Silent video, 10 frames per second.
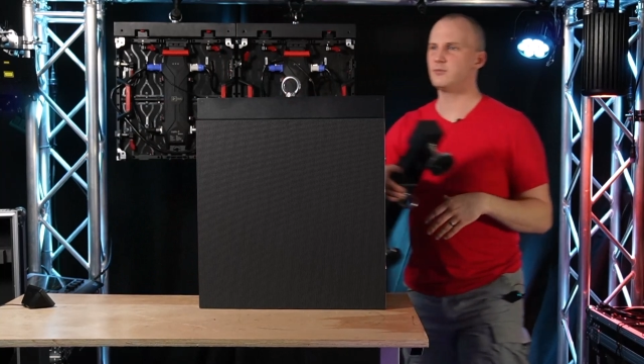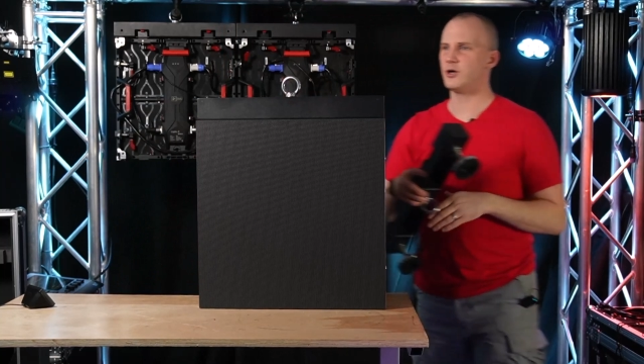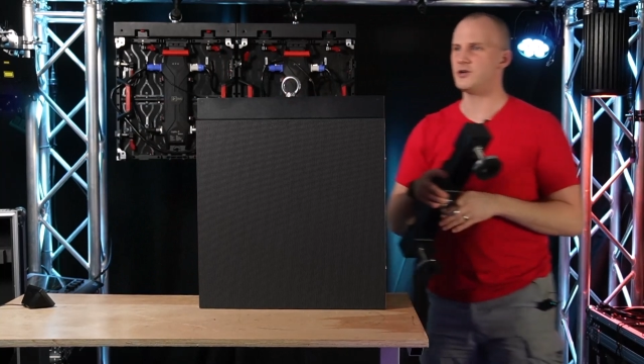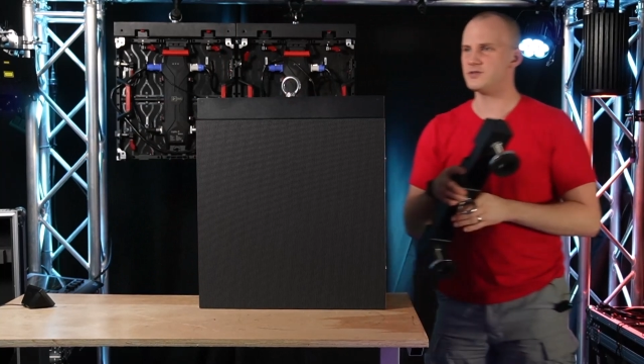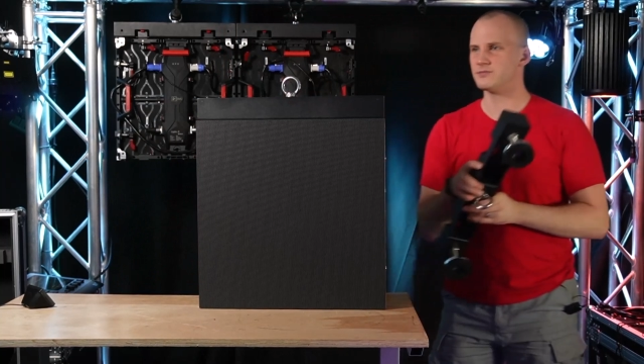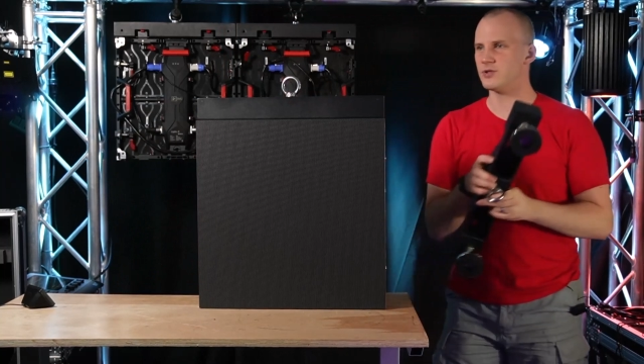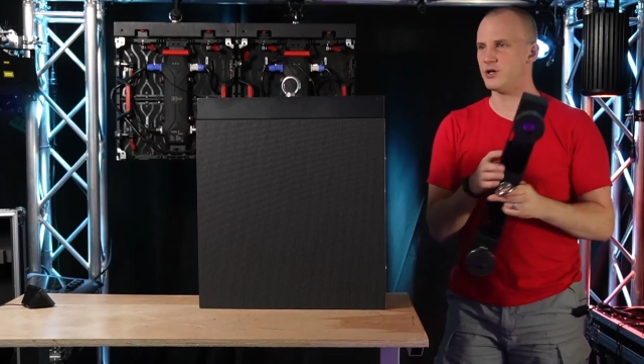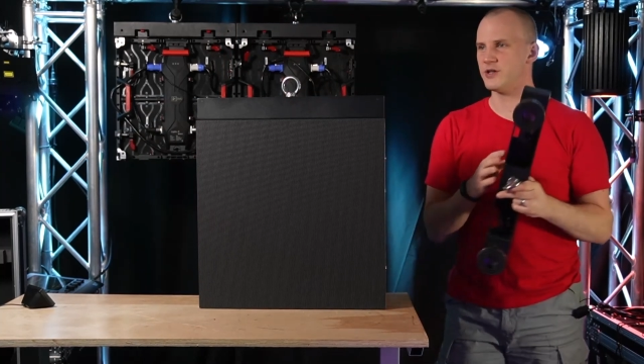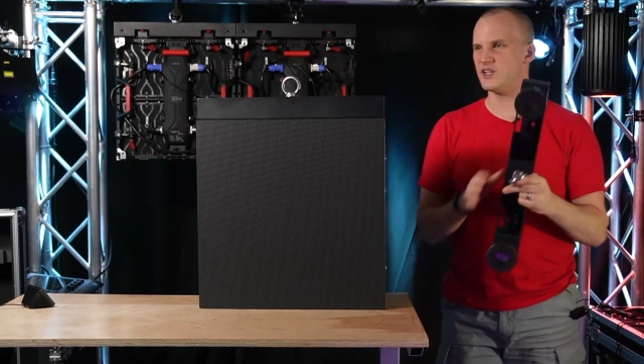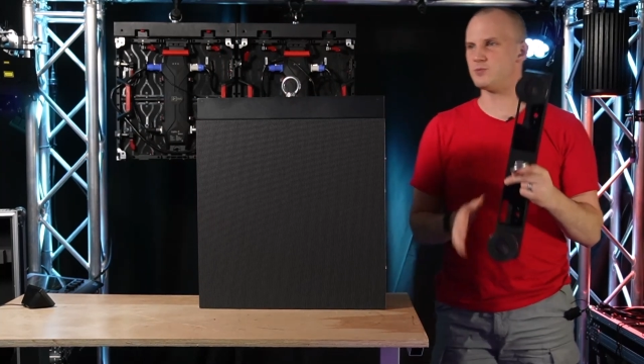bars
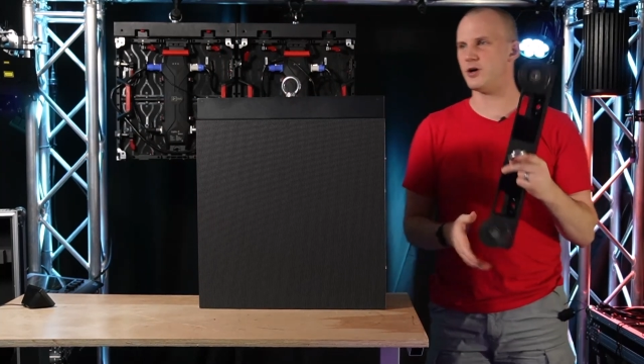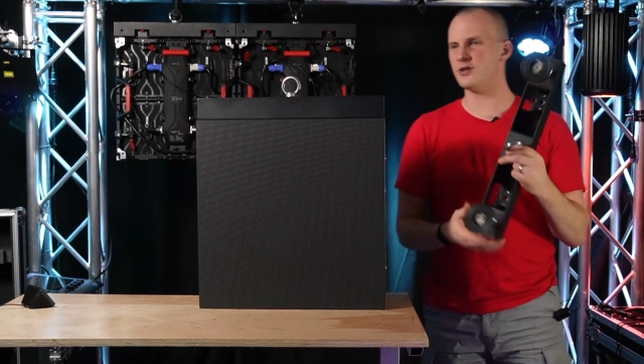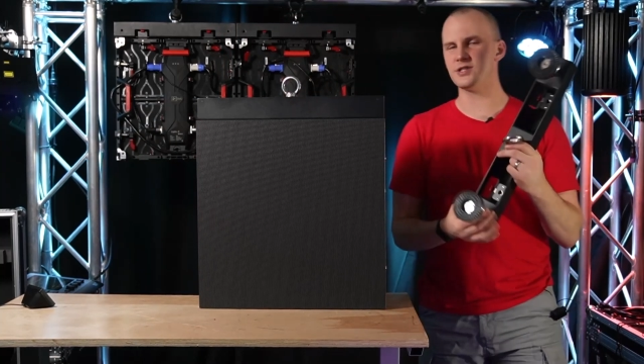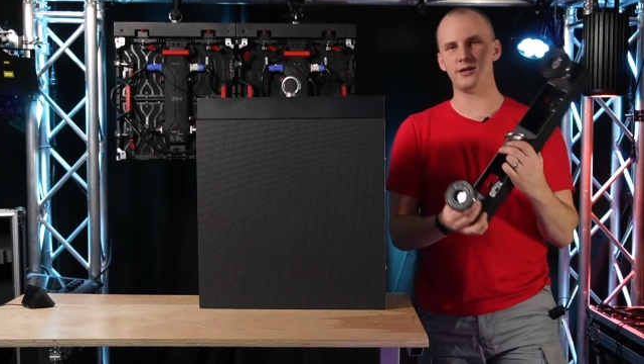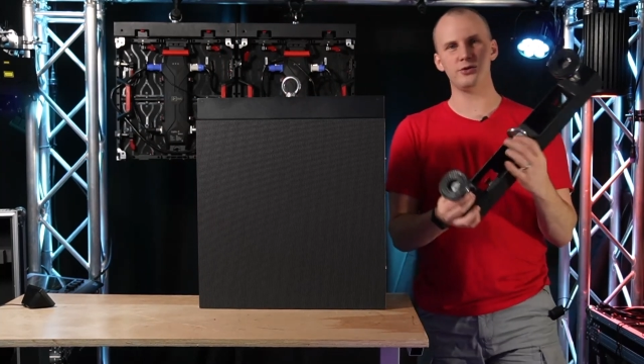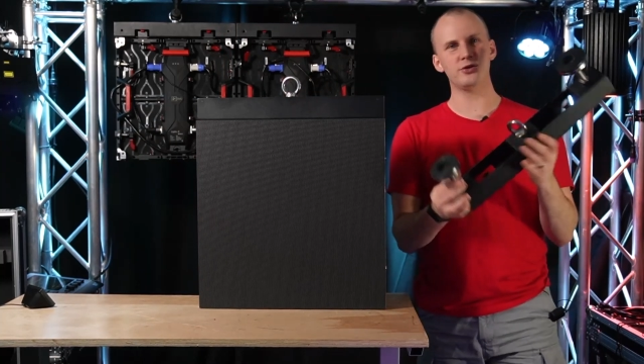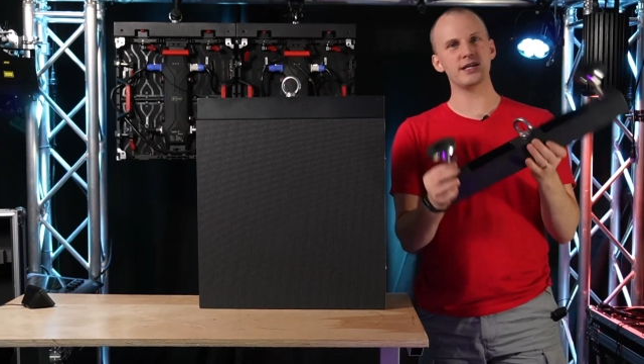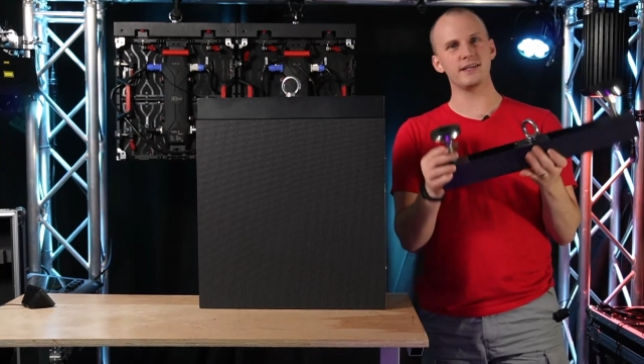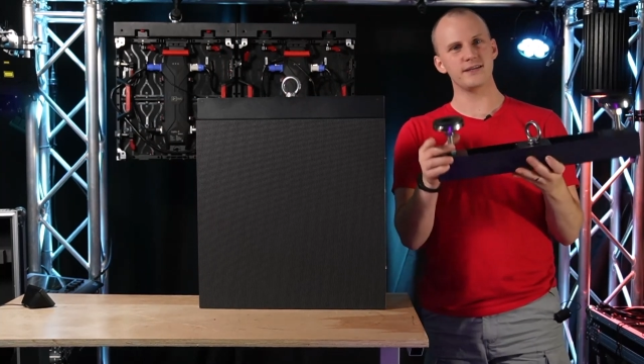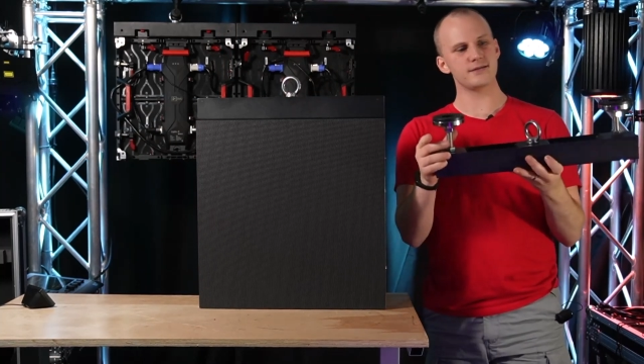are these bars that look
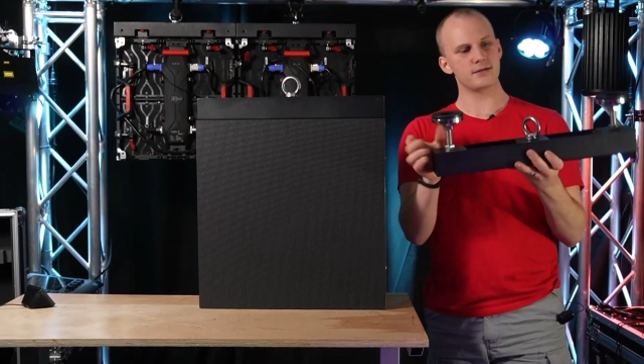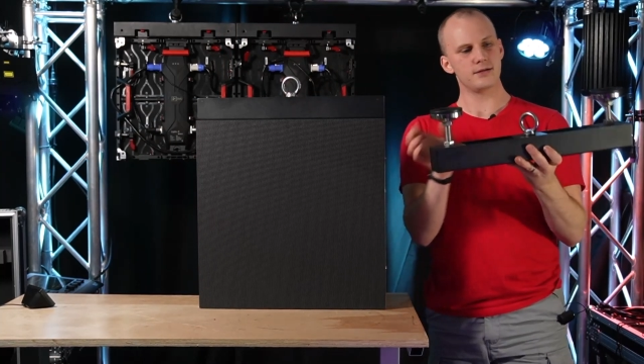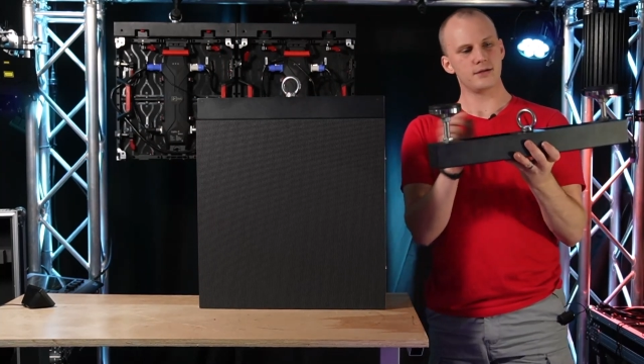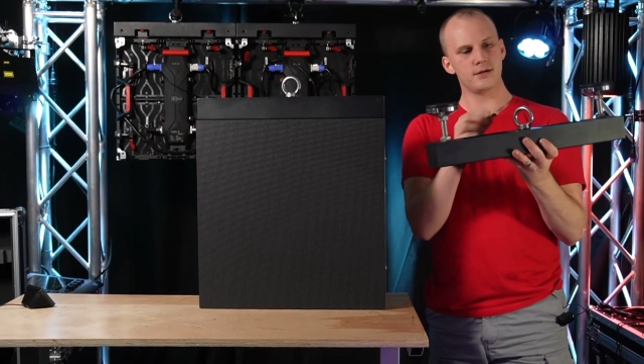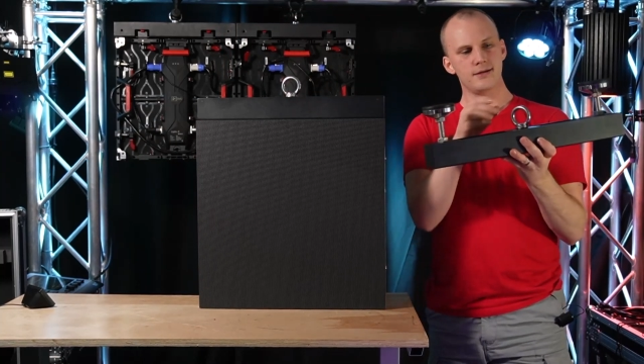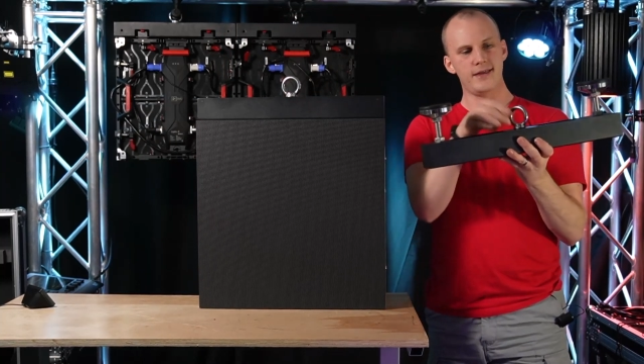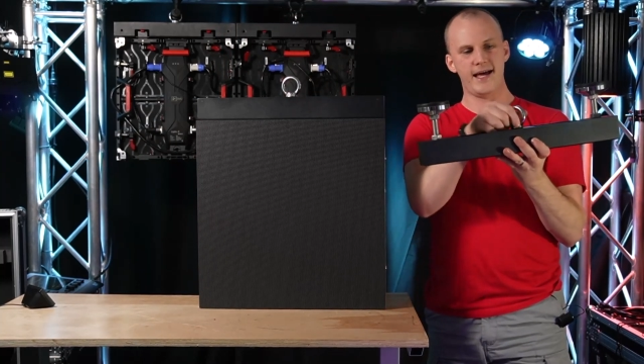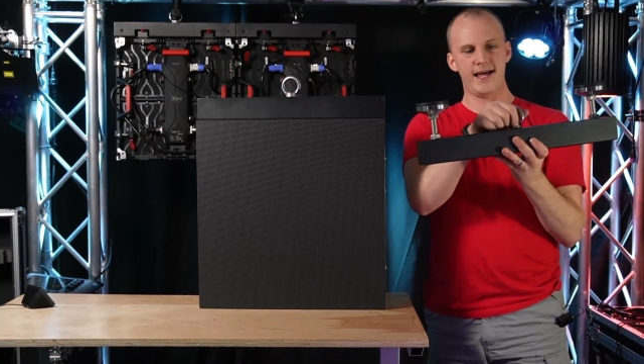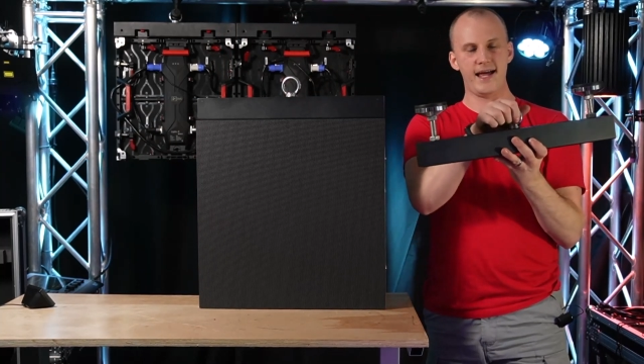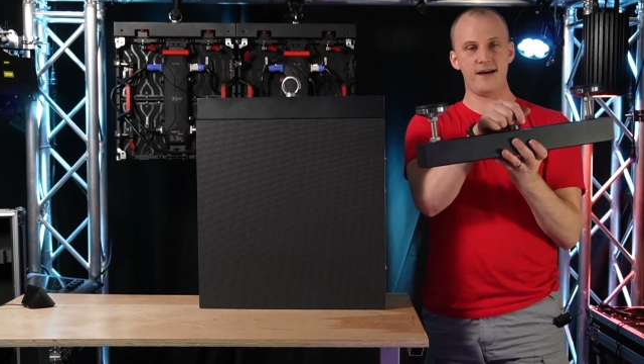like this,
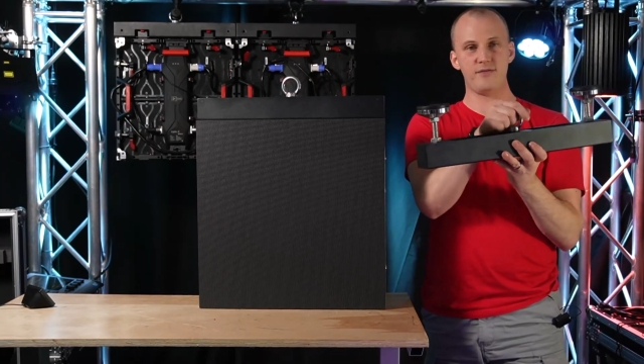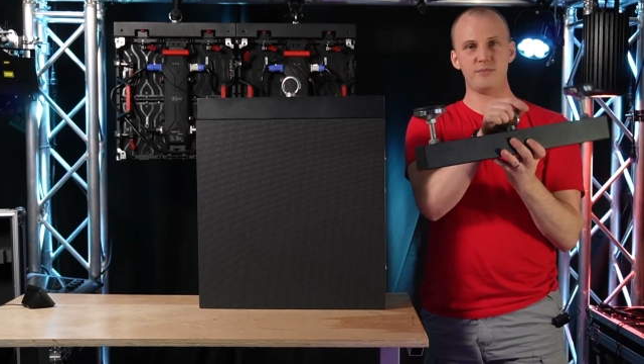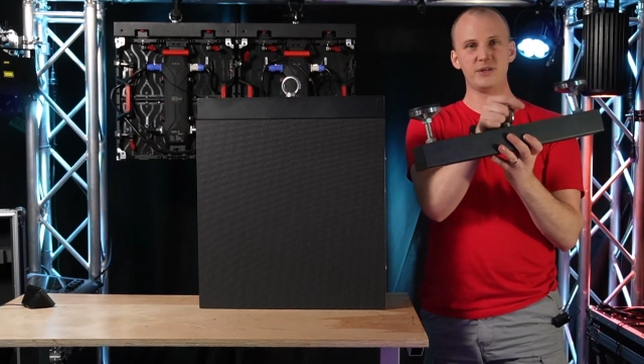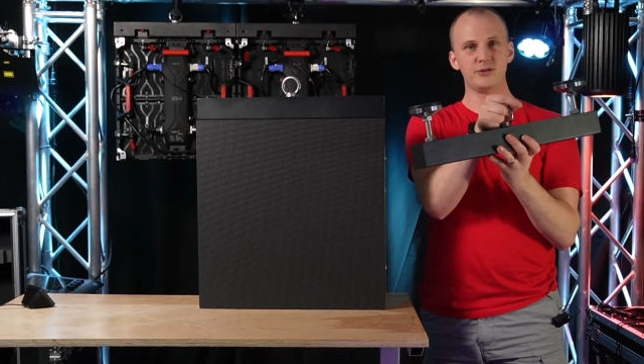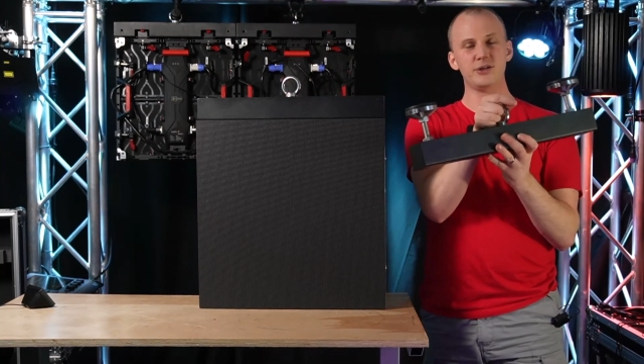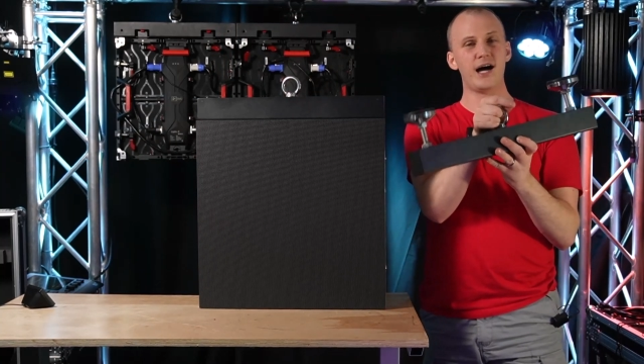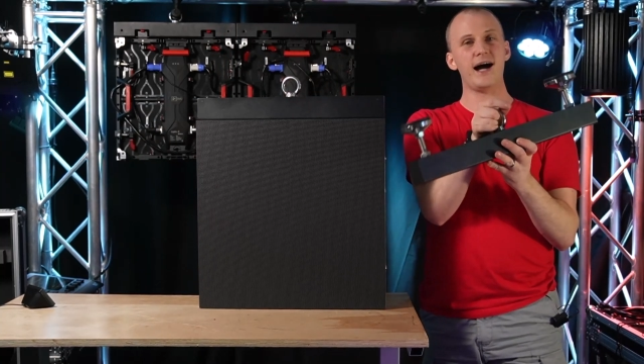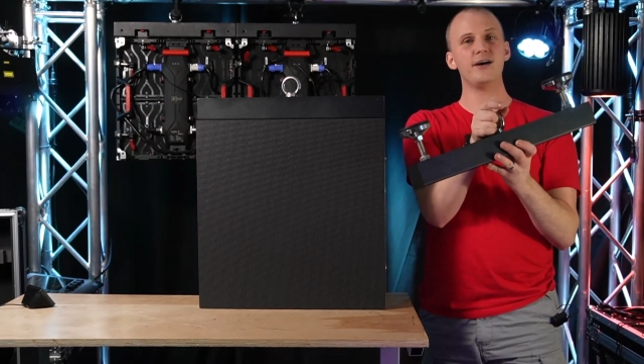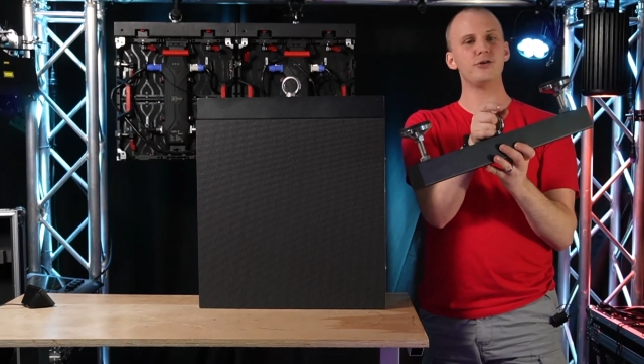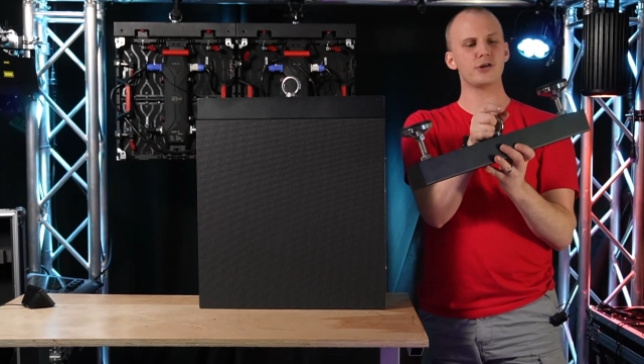that have a big old
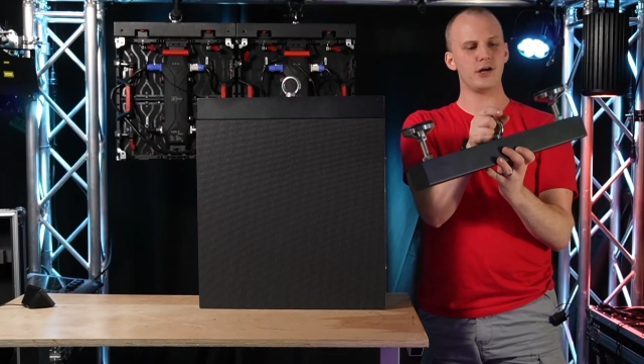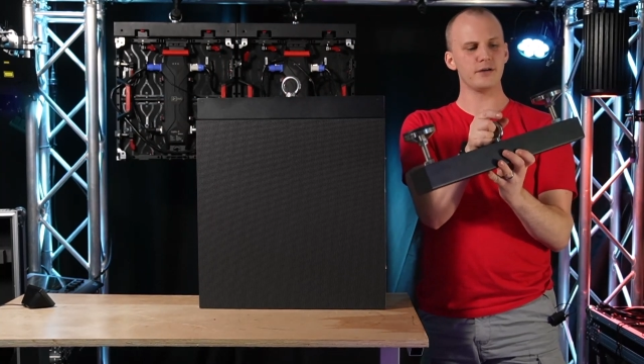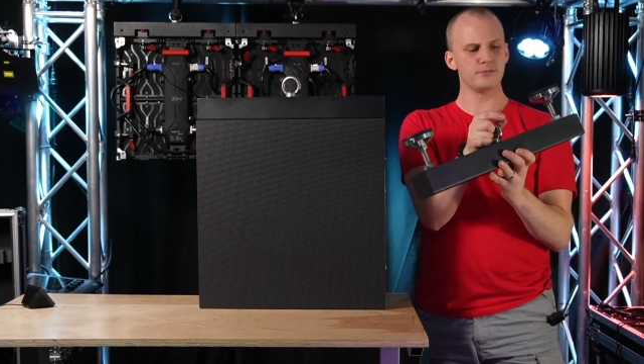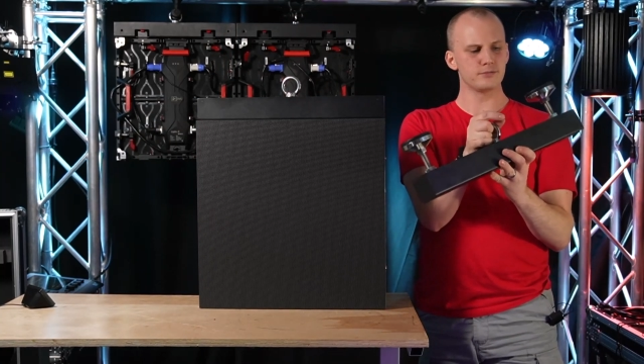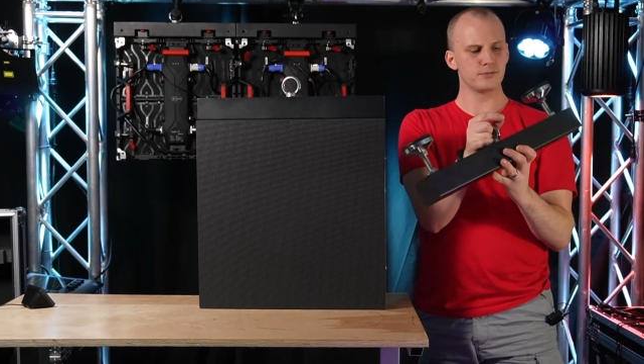eye hook on them,